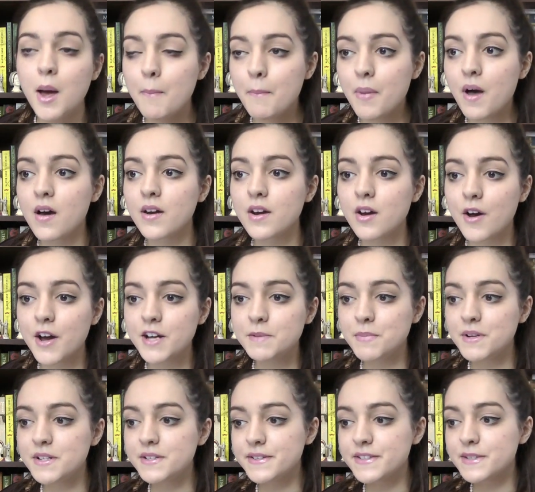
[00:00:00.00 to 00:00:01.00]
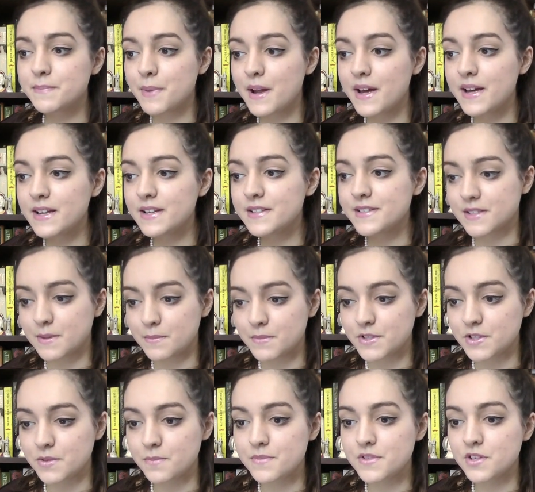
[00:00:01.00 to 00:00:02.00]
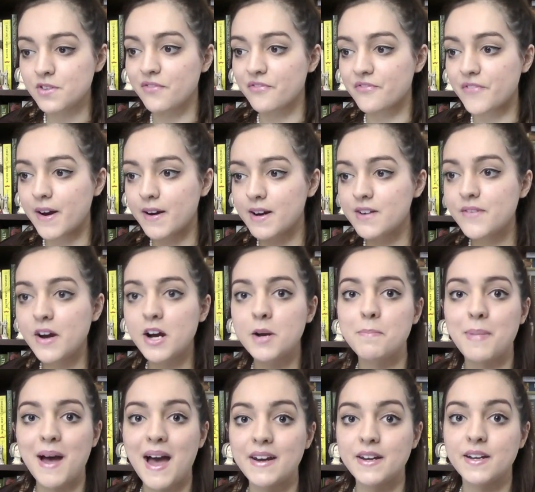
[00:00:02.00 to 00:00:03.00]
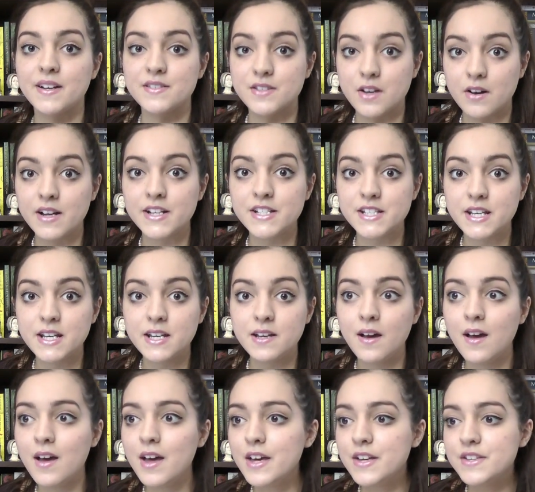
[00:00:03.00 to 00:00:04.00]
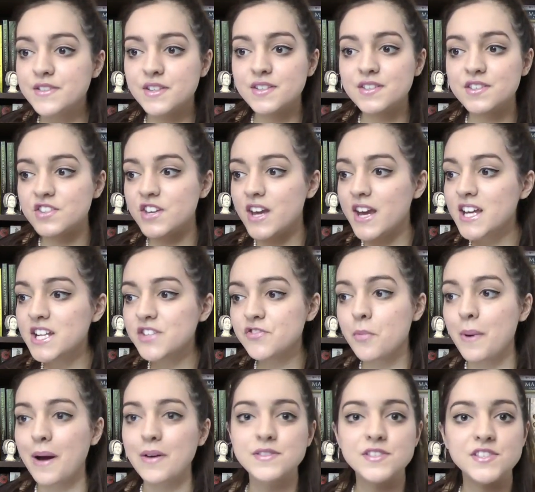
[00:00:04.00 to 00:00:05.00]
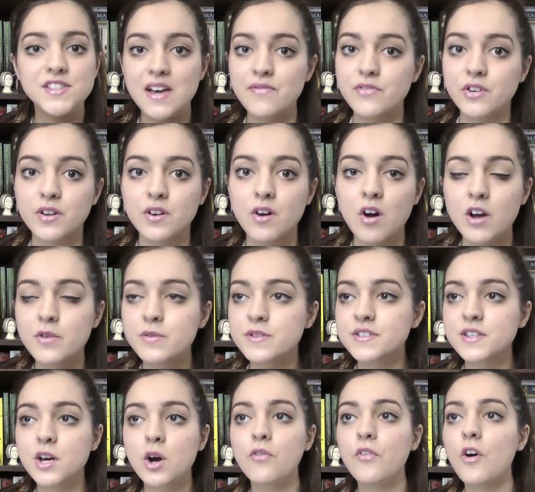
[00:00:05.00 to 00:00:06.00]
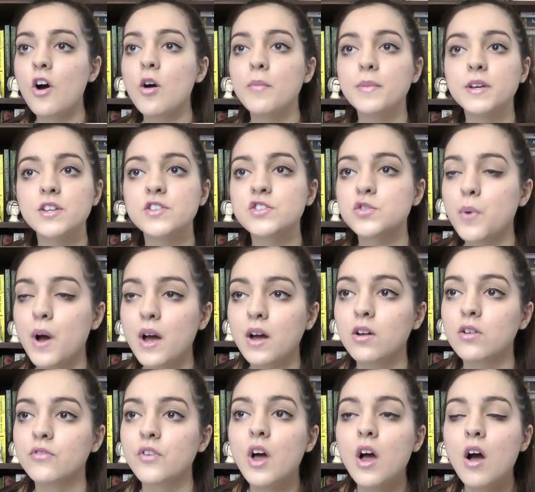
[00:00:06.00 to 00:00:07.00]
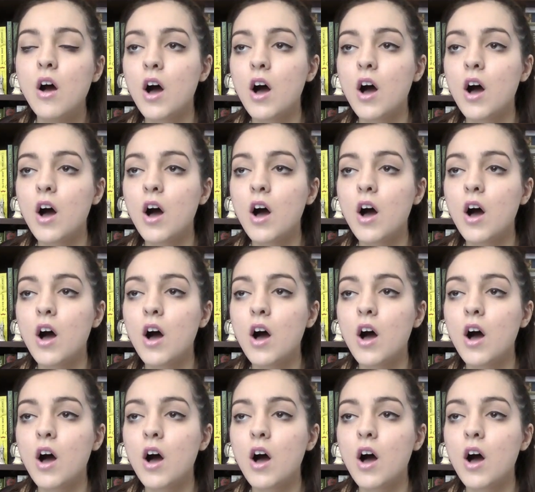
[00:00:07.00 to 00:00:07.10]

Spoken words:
But I'd been displaying symptoms of very, very bad anxiety since the age of about 7. I was self-harming at 12.